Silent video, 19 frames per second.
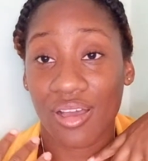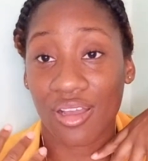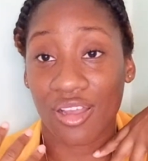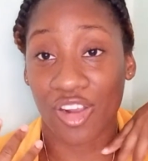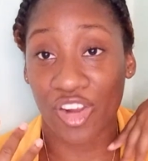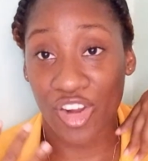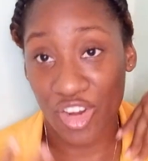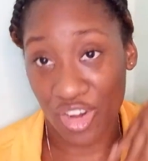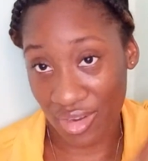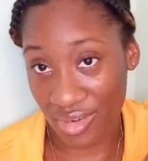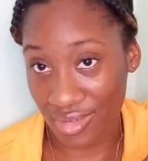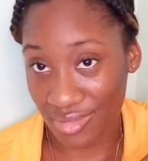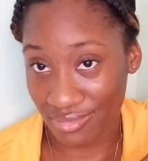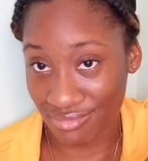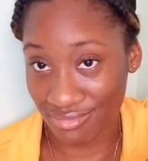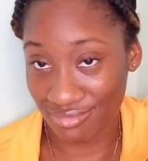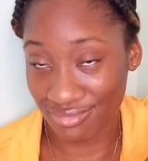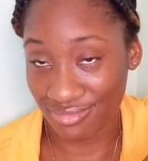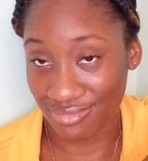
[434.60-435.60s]
GERD
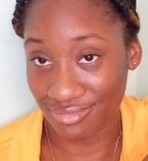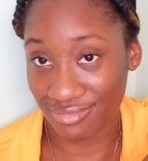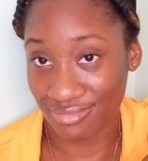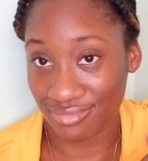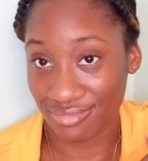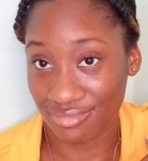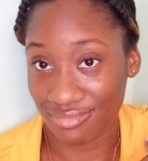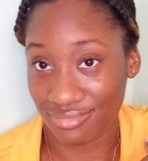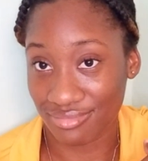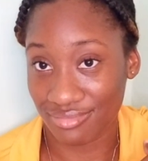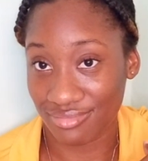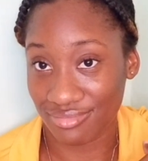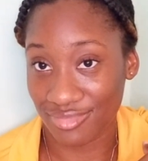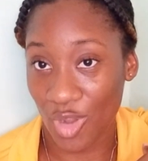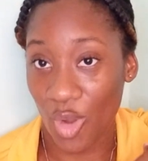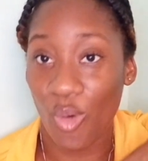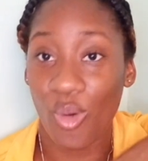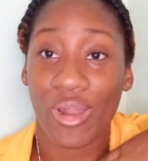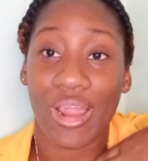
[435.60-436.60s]

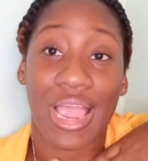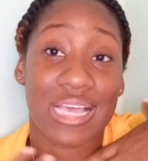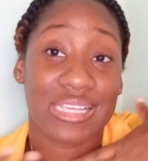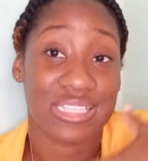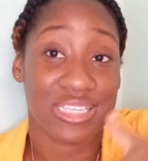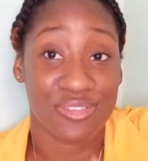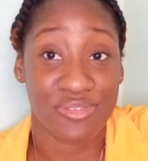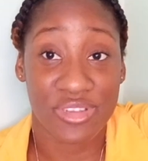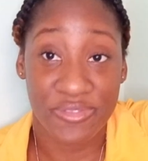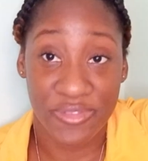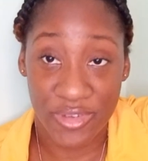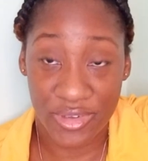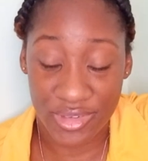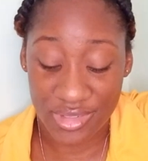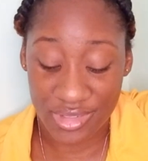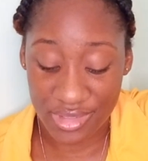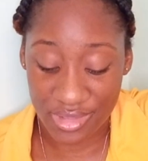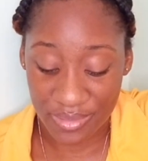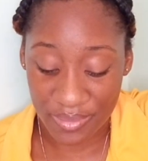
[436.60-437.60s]
or acid
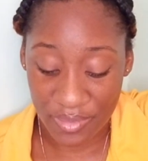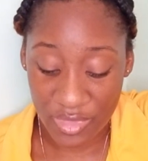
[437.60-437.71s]
reflux.